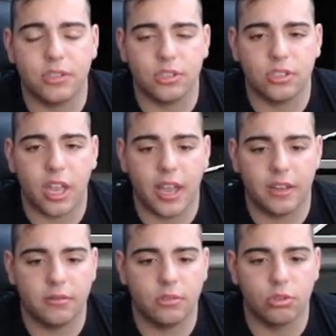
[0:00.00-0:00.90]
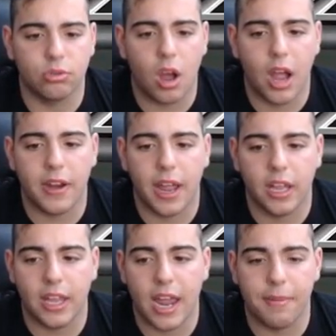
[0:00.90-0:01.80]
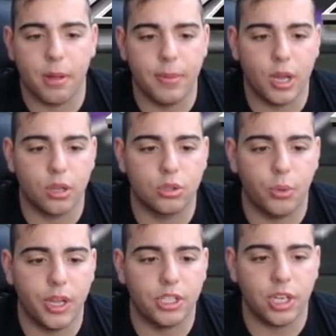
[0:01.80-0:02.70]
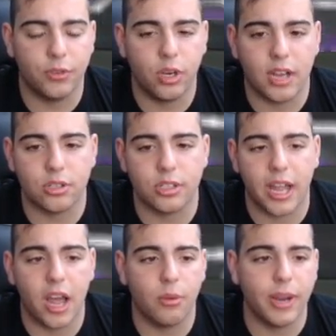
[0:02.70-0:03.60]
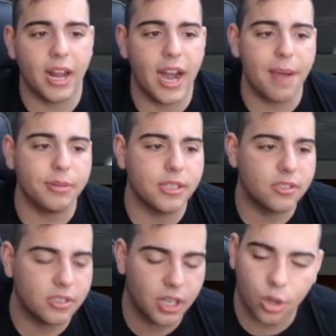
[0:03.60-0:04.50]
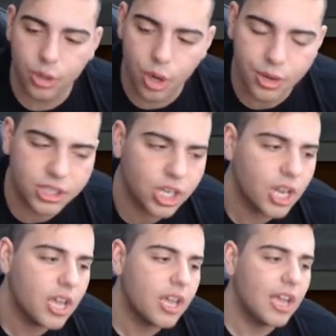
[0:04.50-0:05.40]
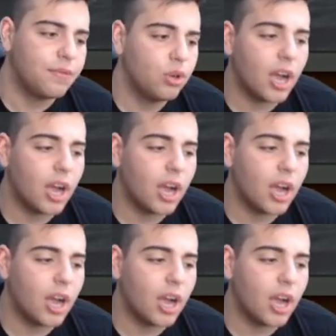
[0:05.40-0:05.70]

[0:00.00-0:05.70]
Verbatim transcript: to just, like, grind the hell out of MLB on Twitch. If you guys are down, we got an amethyst, Nikola Jokic. If you